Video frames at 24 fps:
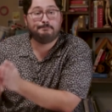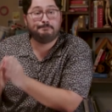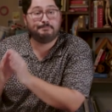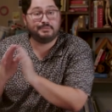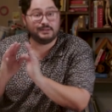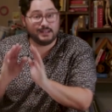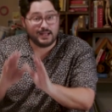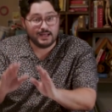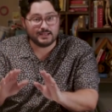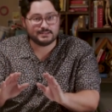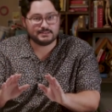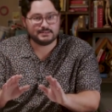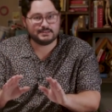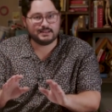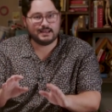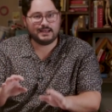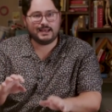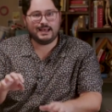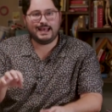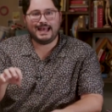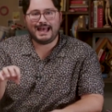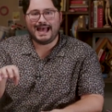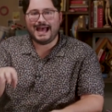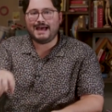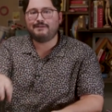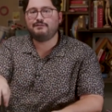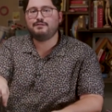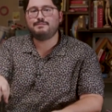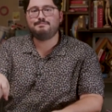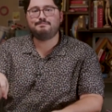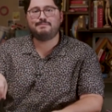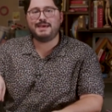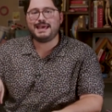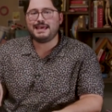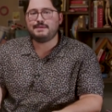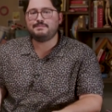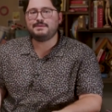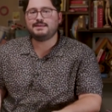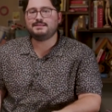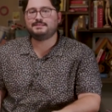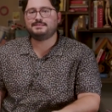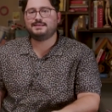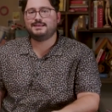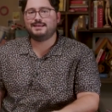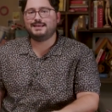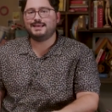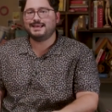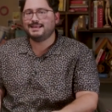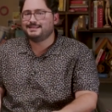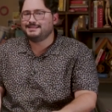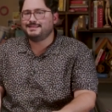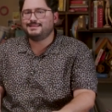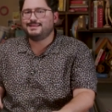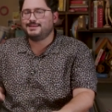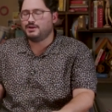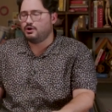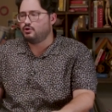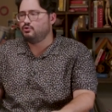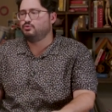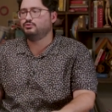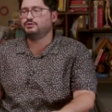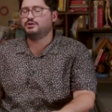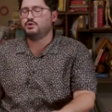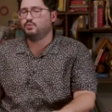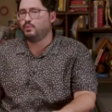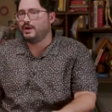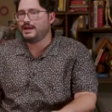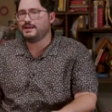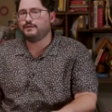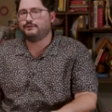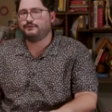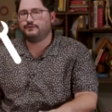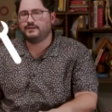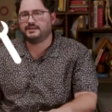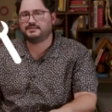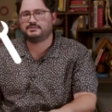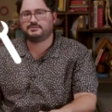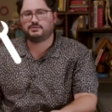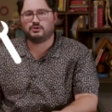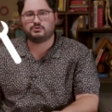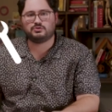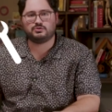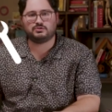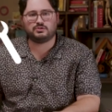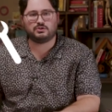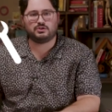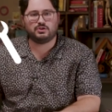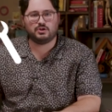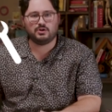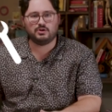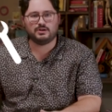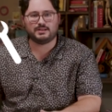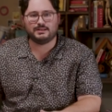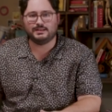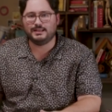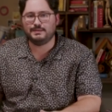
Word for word: Plus, having babies isn't the only way to fix Social Security.